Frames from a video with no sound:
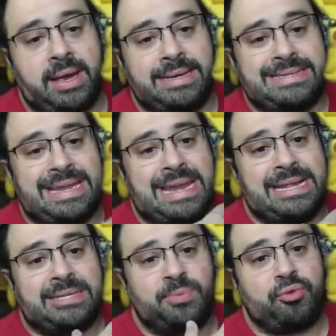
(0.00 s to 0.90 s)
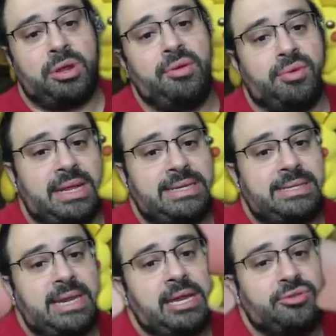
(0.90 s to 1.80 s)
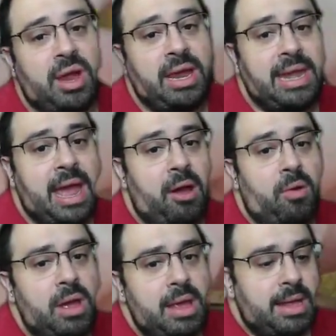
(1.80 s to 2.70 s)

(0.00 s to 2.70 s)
is in its pre-release stage right now.